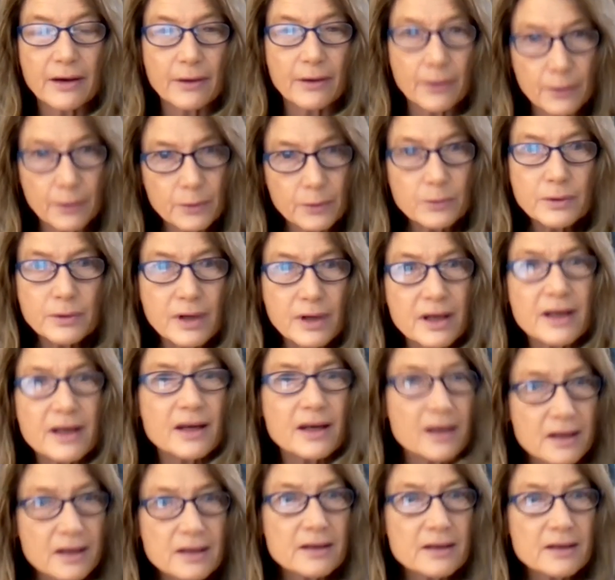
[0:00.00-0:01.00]
own.
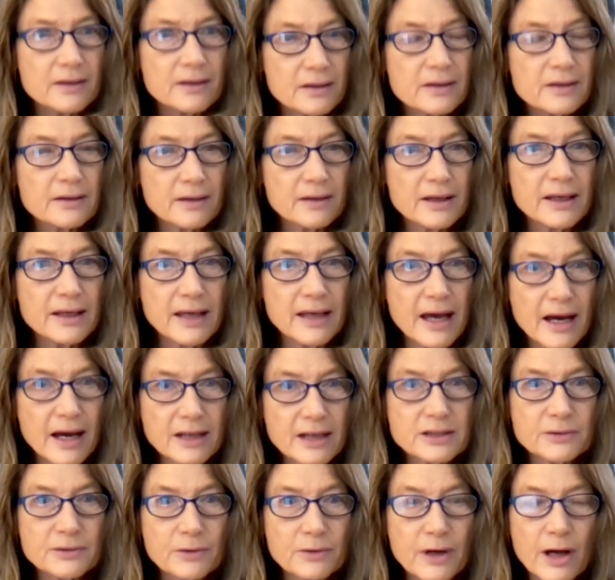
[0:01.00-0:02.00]
Like,
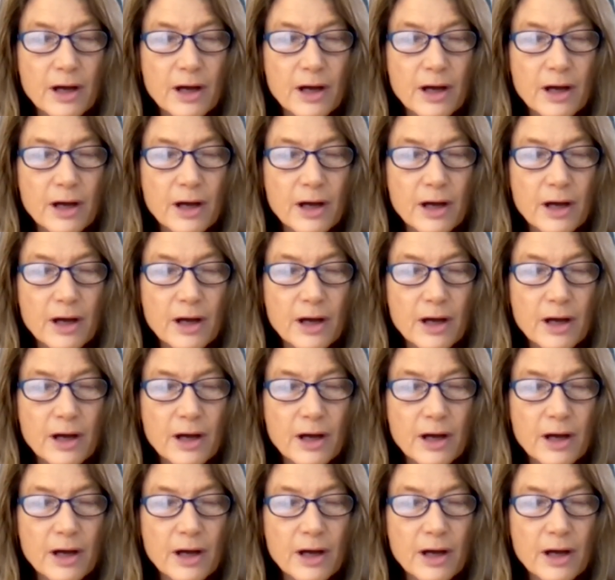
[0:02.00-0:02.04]
ask for